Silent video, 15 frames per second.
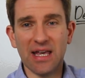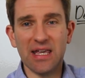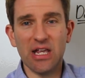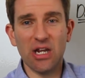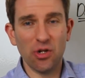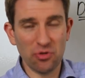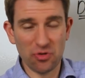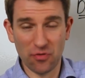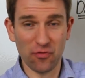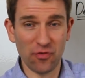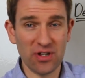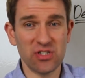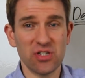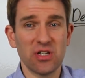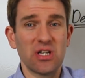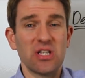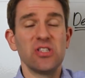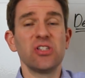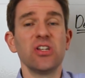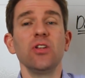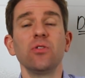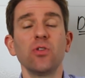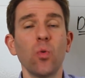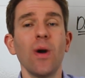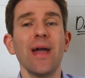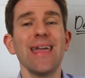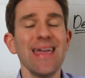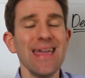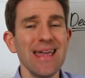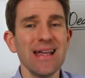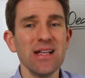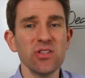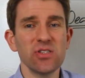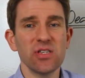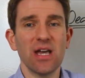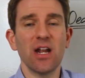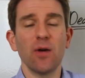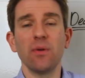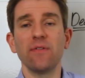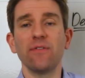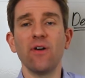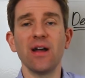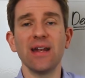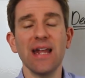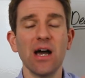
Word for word: you know, for it to continue in the way it is, and I'll be fine.